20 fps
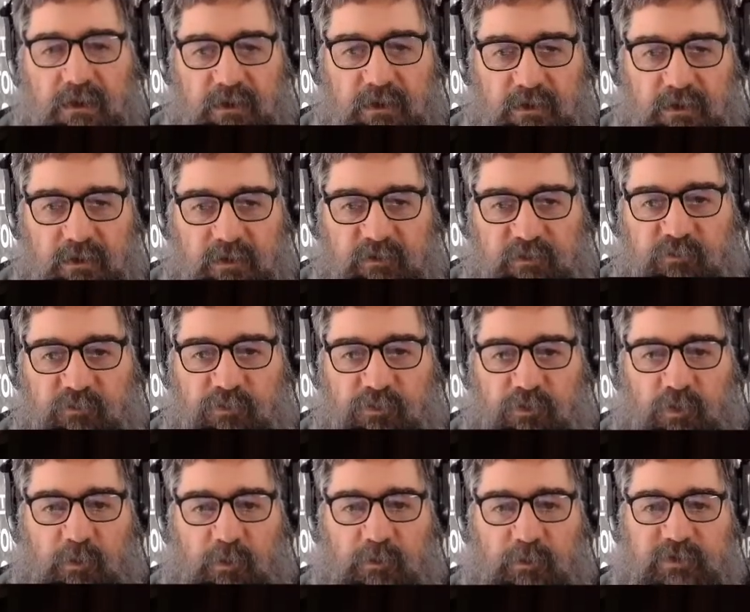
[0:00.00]
is
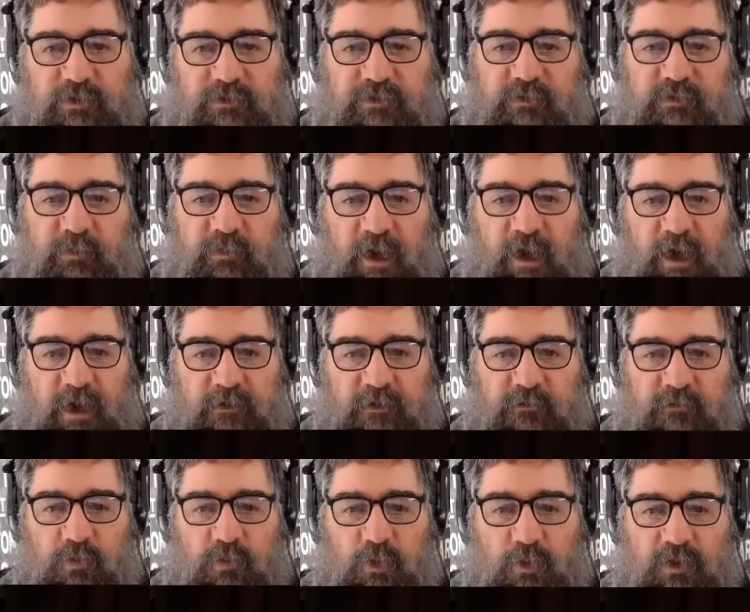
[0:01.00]
probably just part
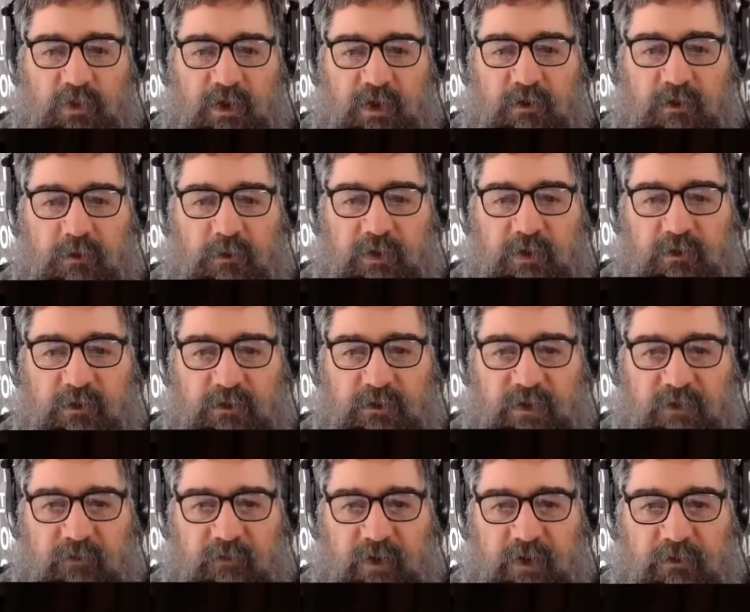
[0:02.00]
of Walnut Creek or
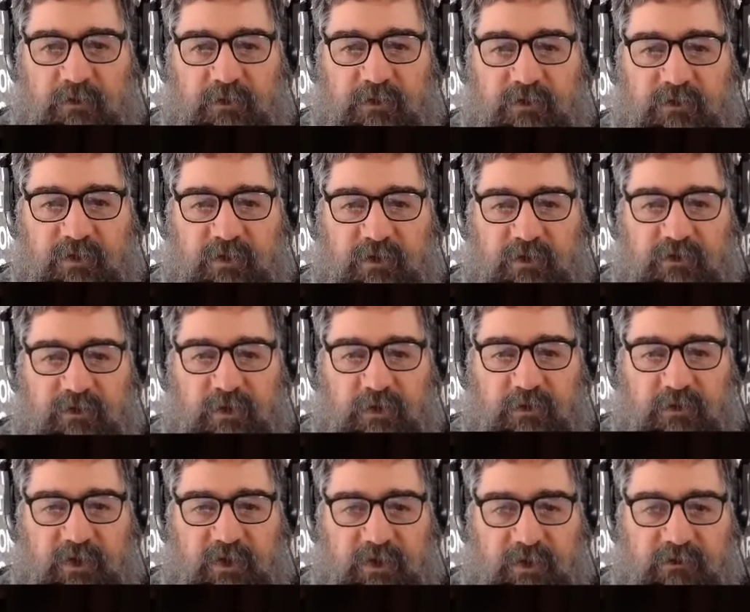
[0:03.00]
Lafayette these days. I don't
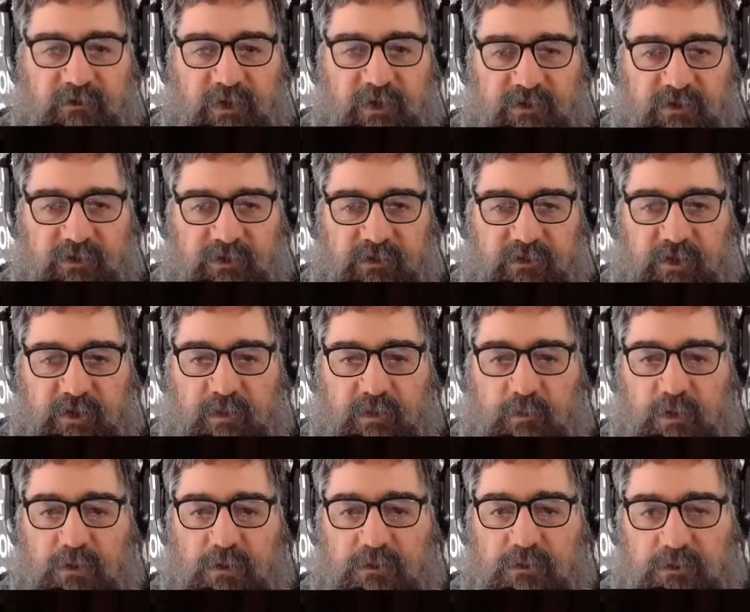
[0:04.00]
think it even exists
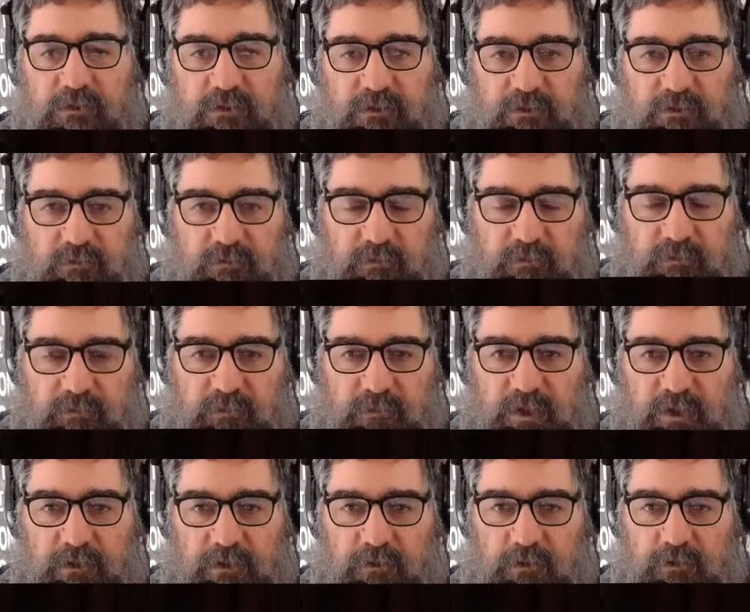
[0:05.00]
anymore.
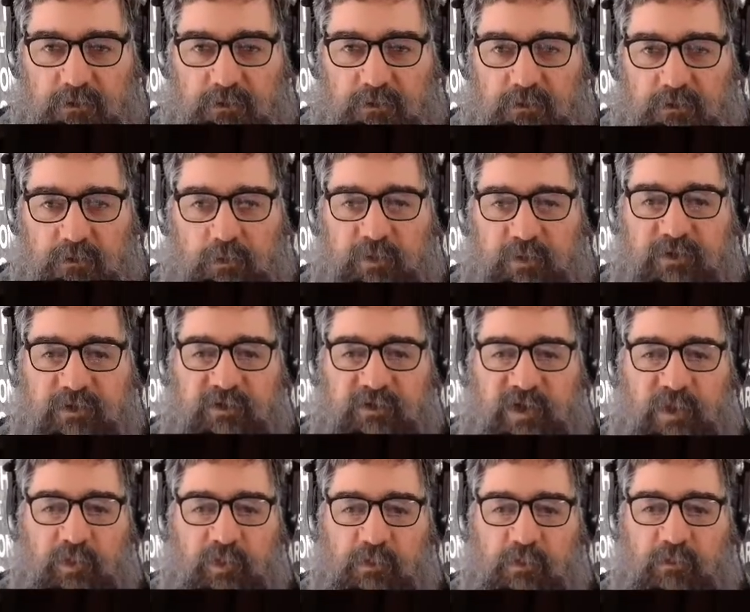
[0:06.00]
Could be a
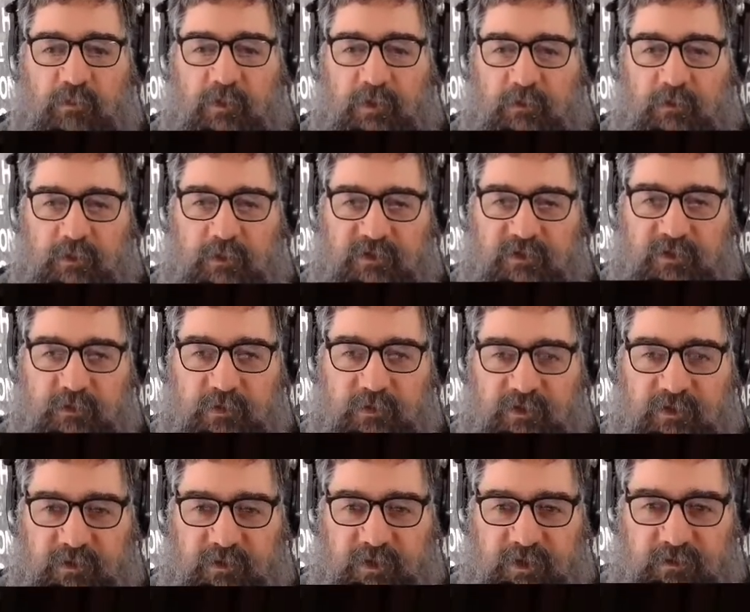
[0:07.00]
suburb of one of those
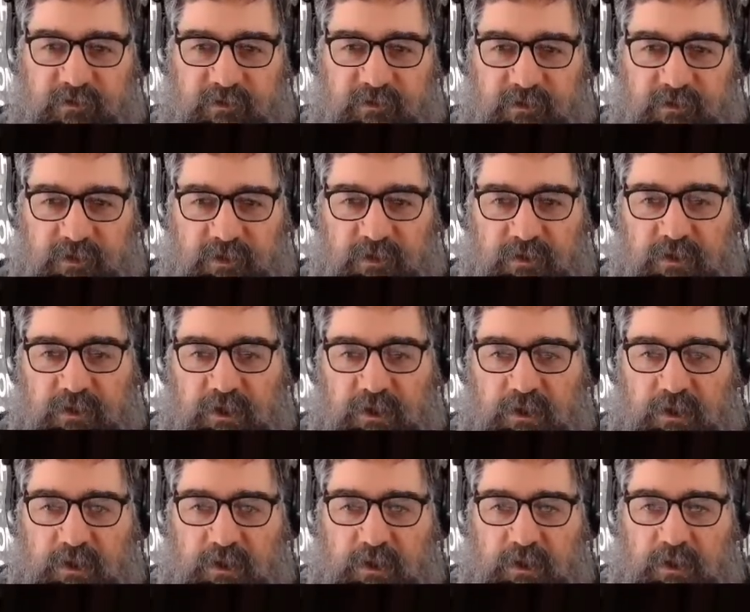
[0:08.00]
areas, I guess.
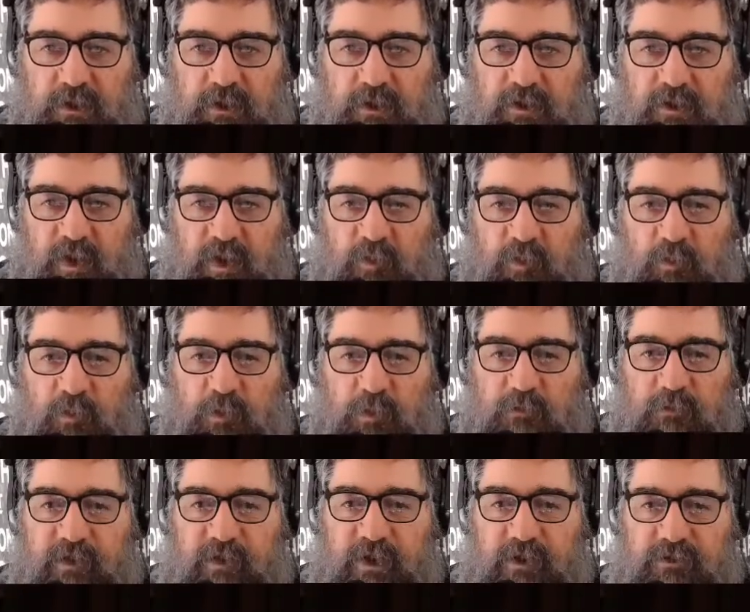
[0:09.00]
A couple more
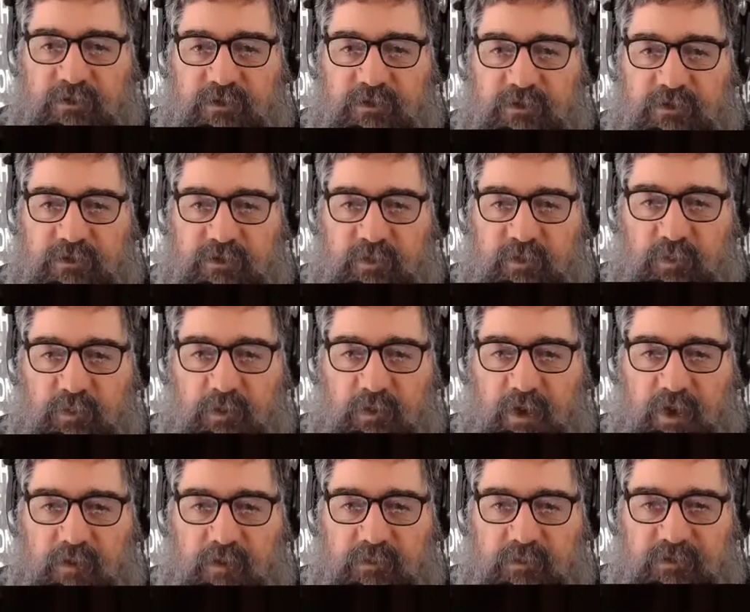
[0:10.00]
of our steeple
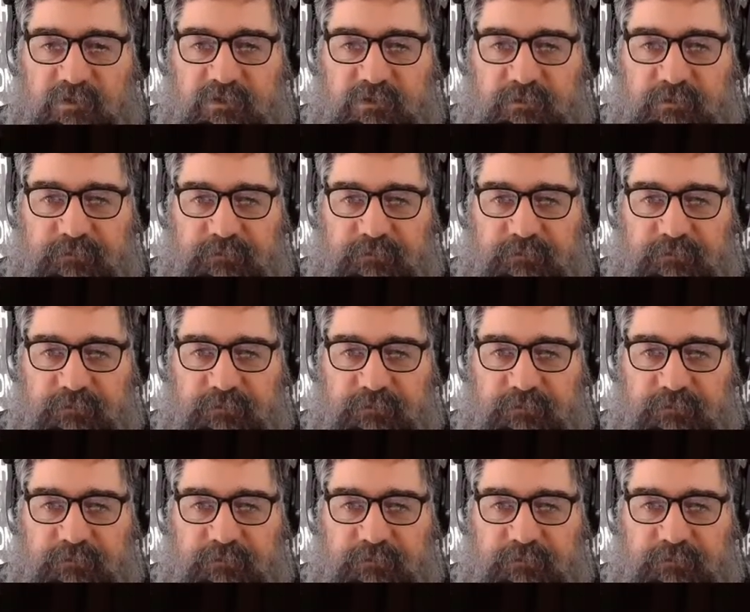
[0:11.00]
cabs.